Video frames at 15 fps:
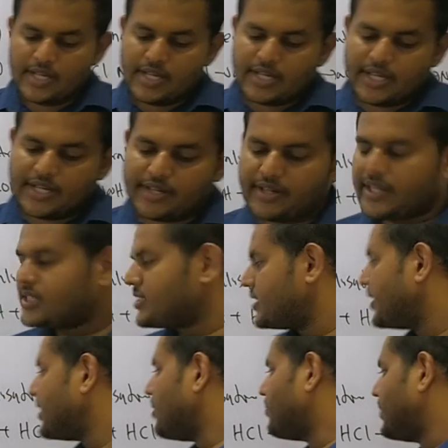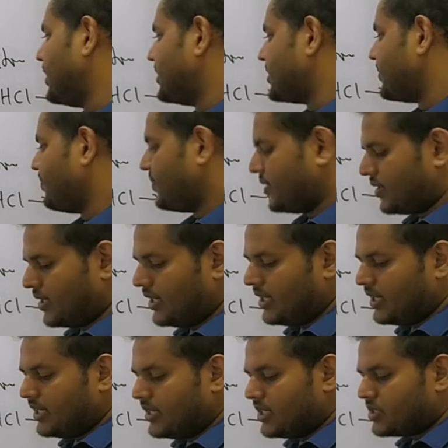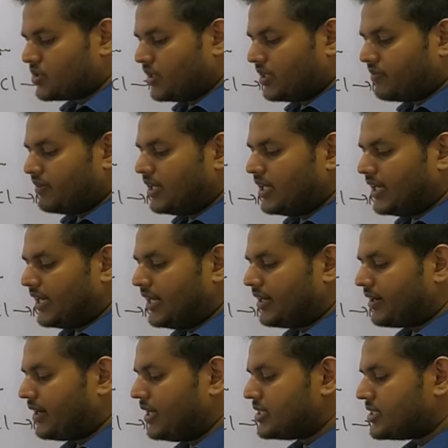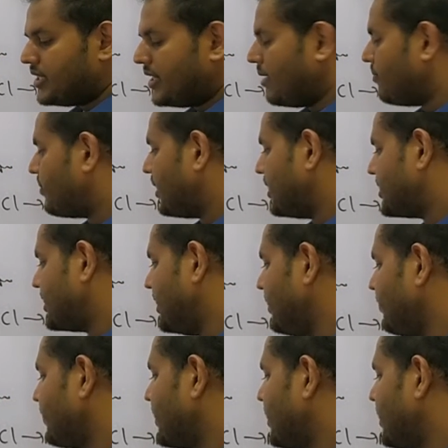increase the temperature. Okay, so it will increase the temperature